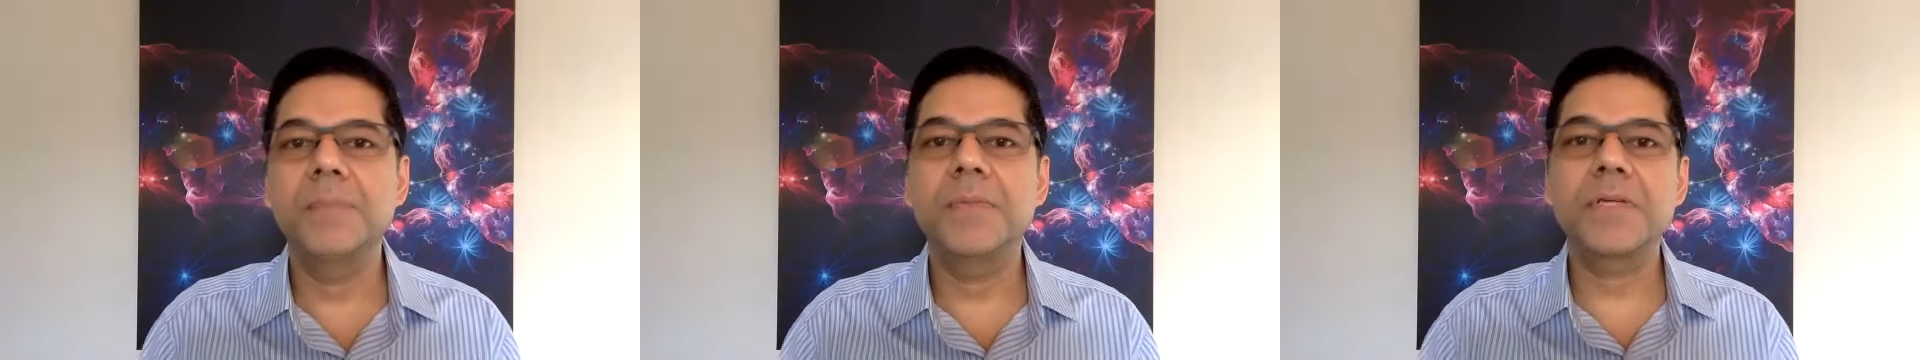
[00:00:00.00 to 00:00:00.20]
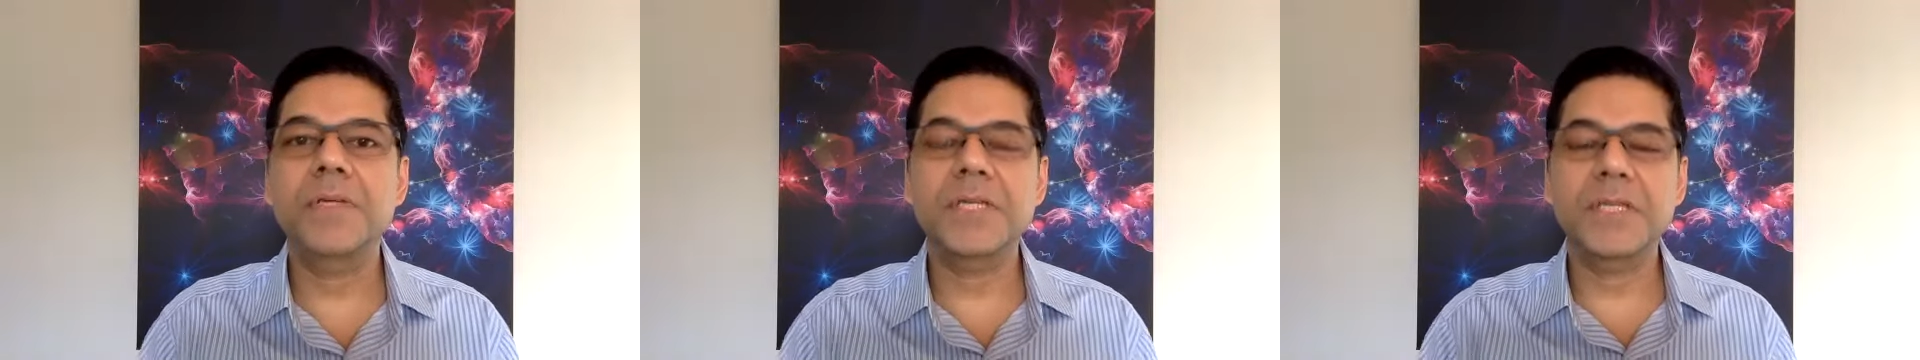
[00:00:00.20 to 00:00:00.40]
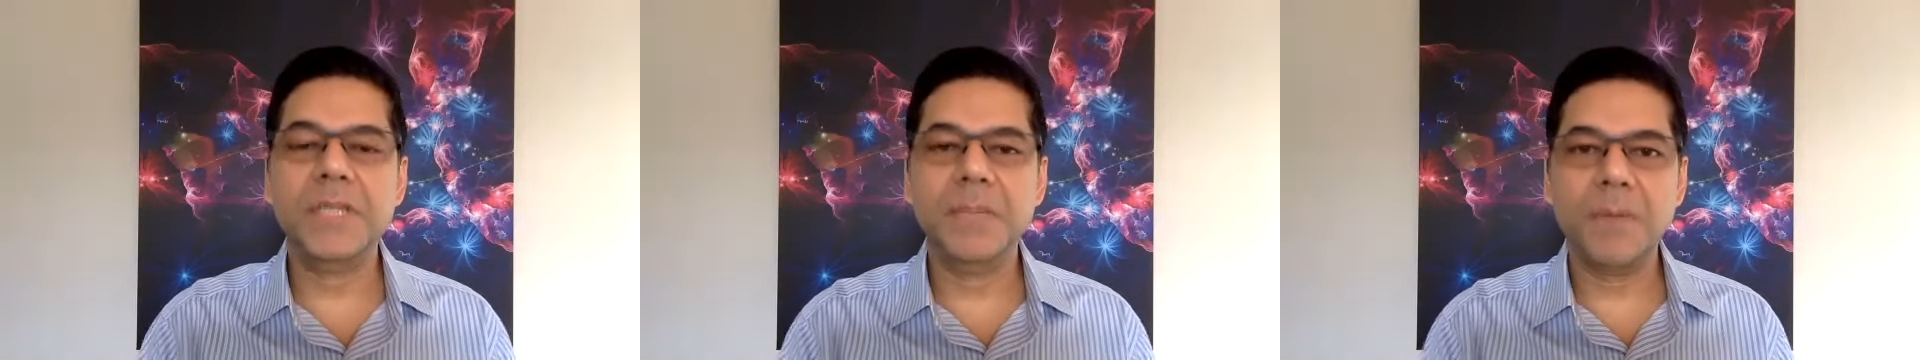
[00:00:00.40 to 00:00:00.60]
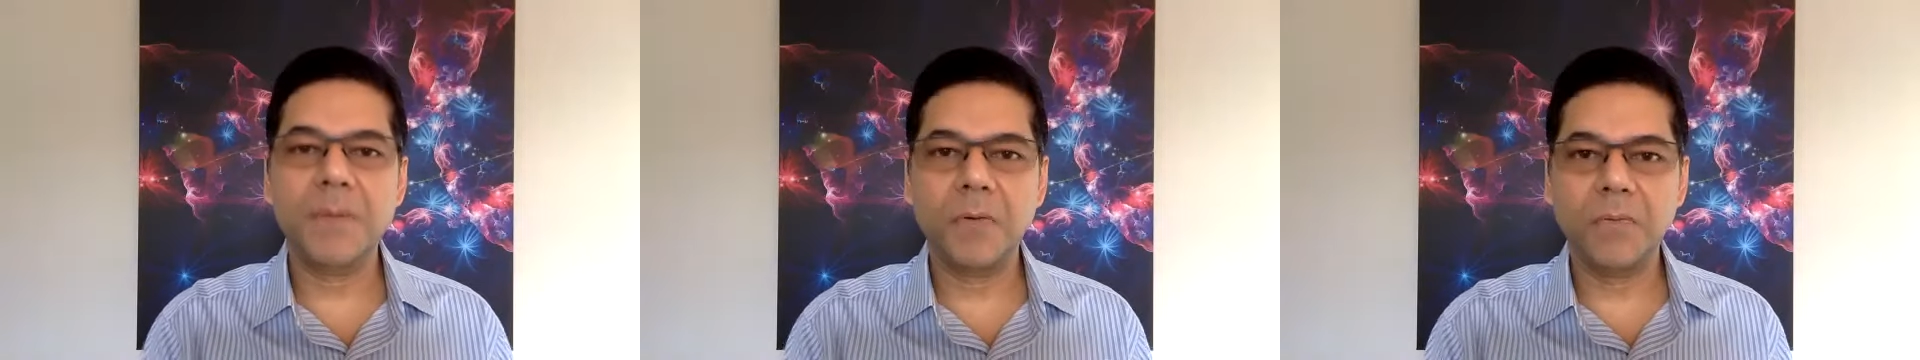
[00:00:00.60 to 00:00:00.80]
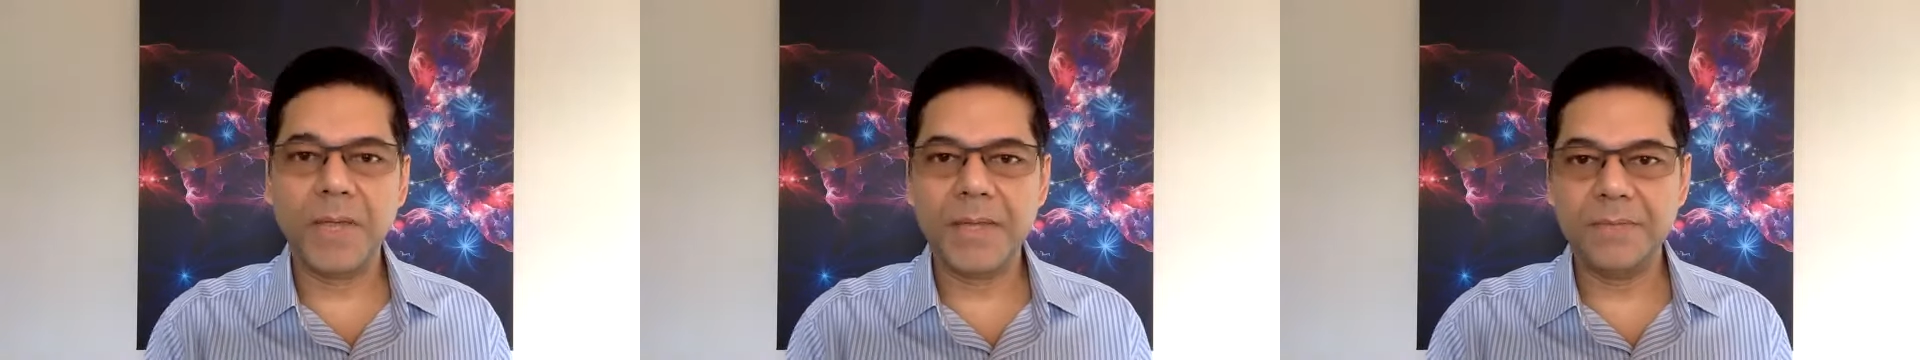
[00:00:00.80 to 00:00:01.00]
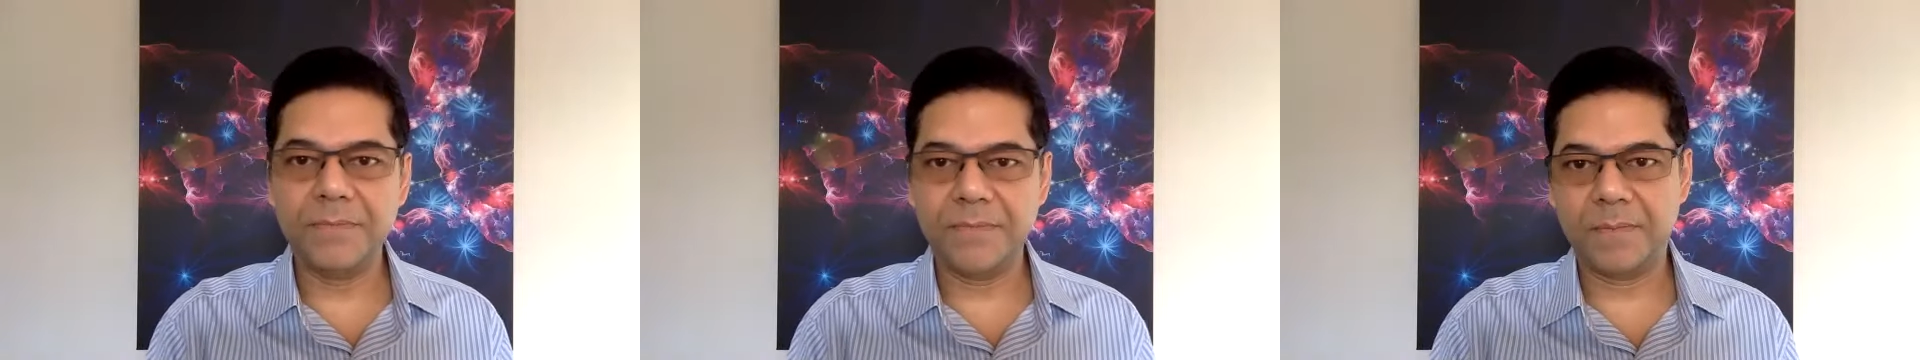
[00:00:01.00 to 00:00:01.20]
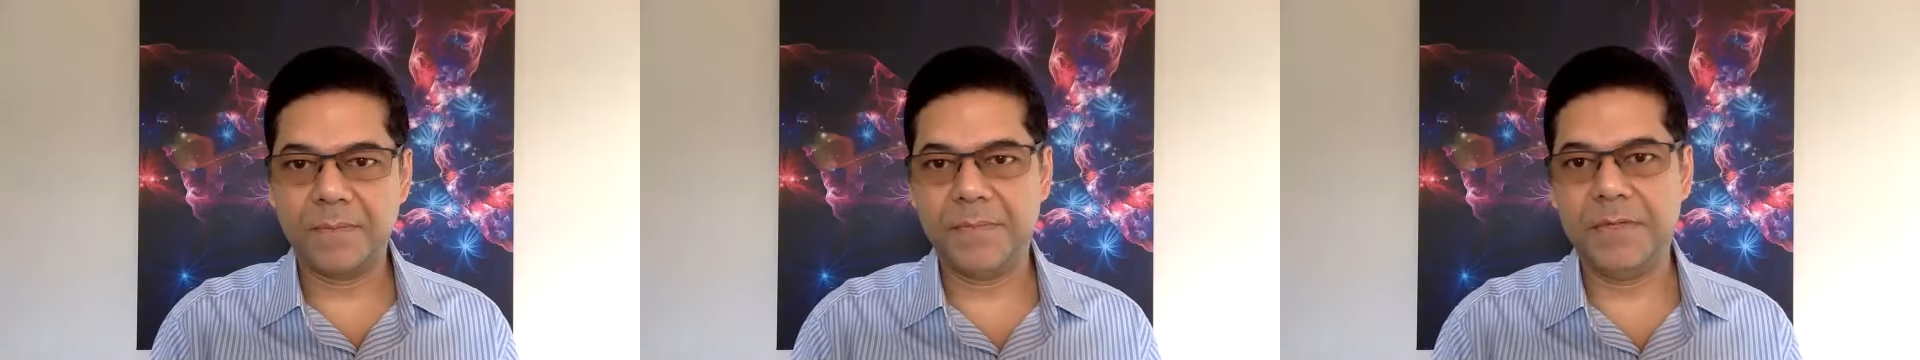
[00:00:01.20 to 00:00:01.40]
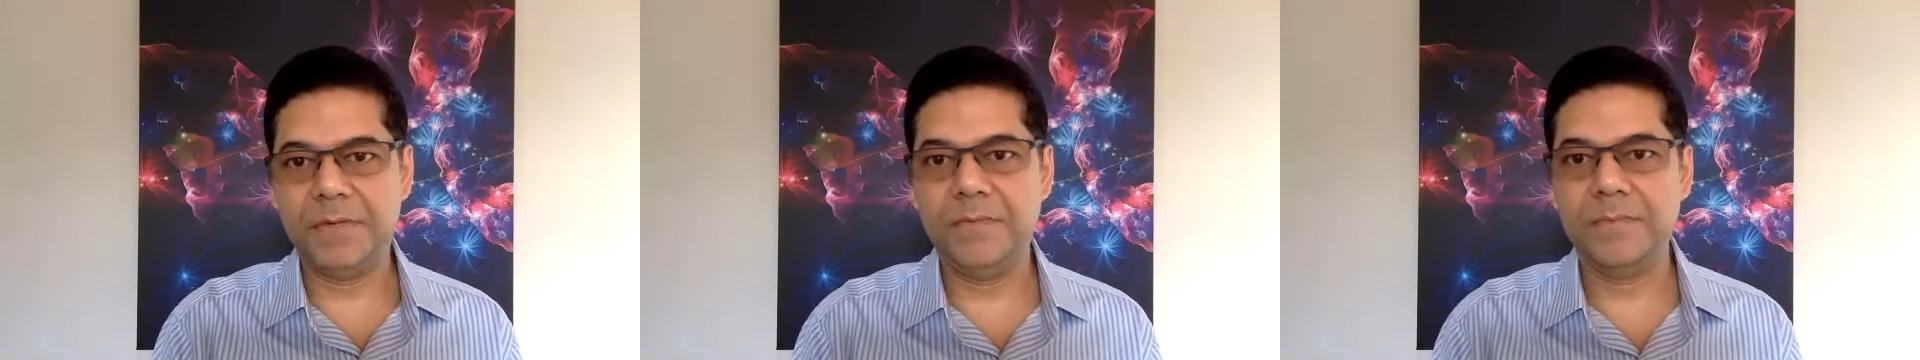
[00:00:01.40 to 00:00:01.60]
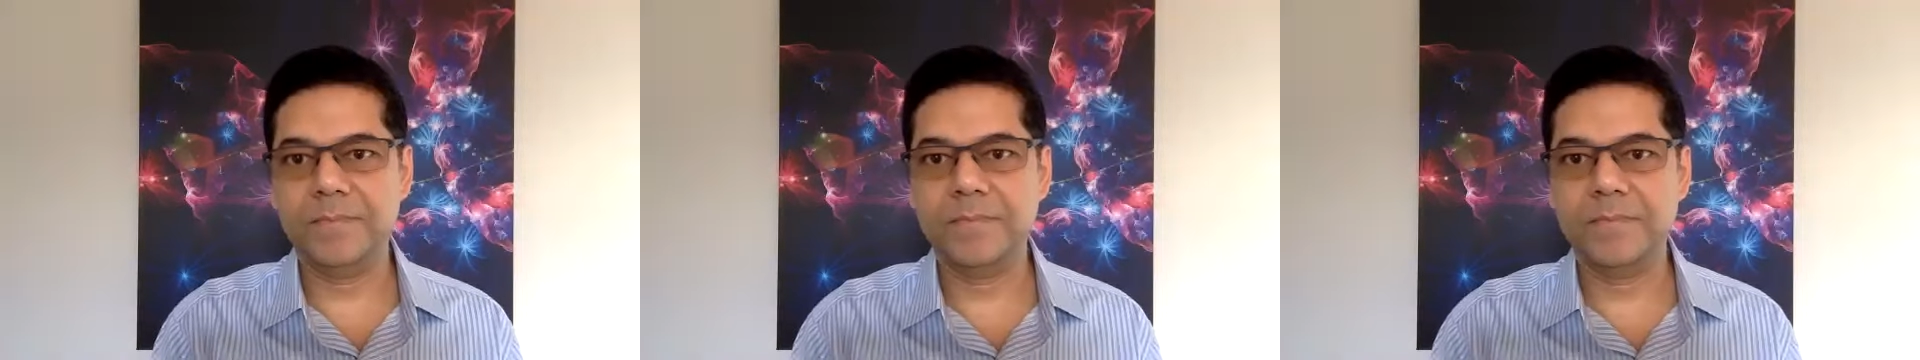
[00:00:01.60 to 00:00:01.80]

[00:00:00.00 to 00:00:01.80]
pushing them away from you.